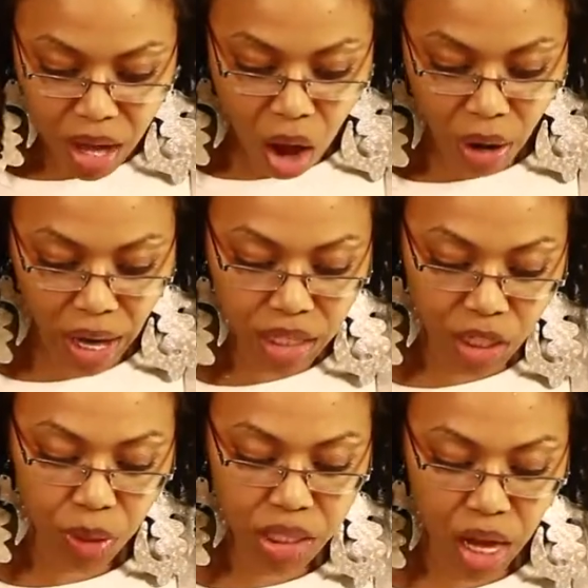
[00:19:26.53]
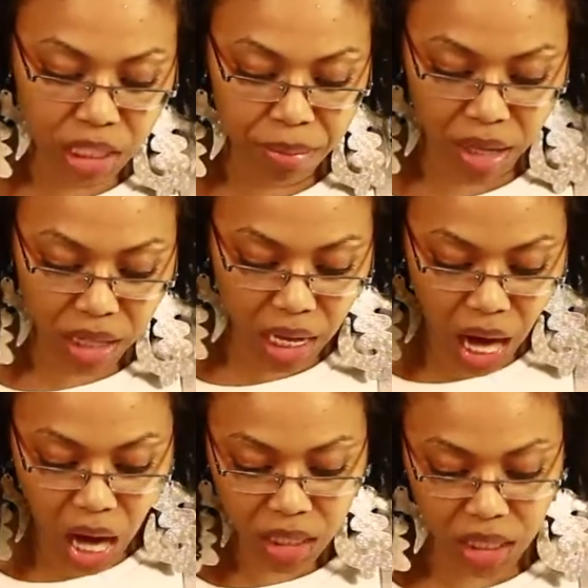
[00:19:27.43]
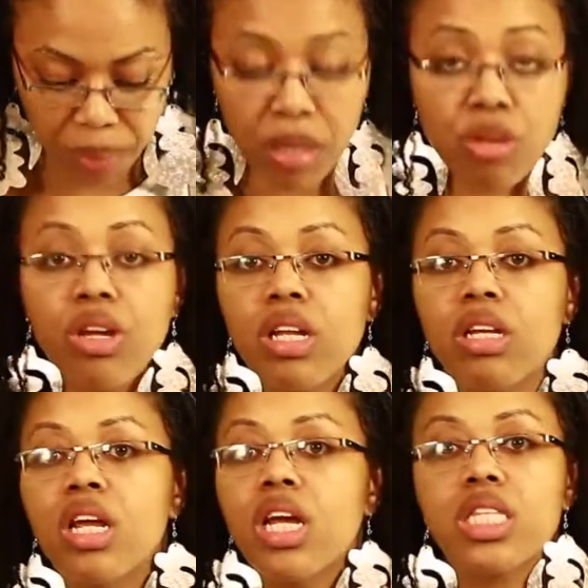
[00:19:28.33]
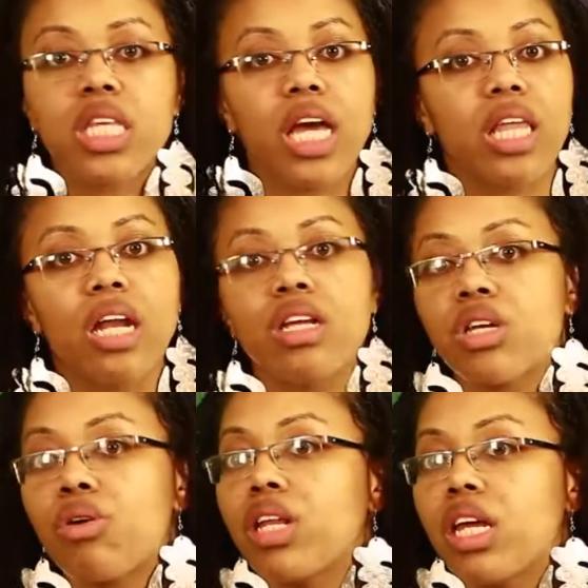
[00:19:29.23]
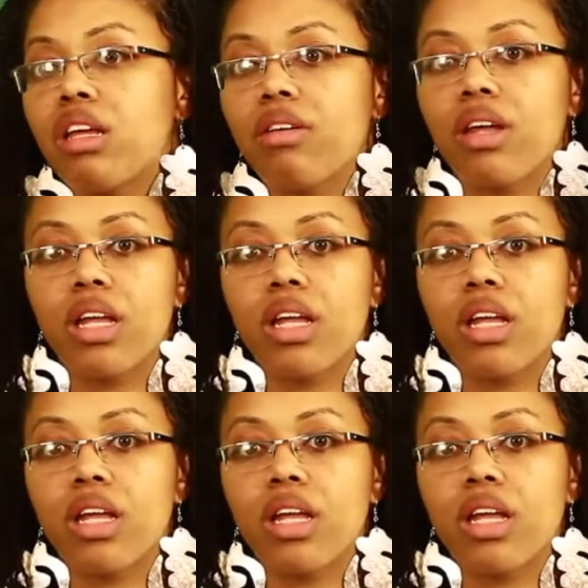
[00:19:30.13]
Okay, so we talked about that concept, and you can take that as early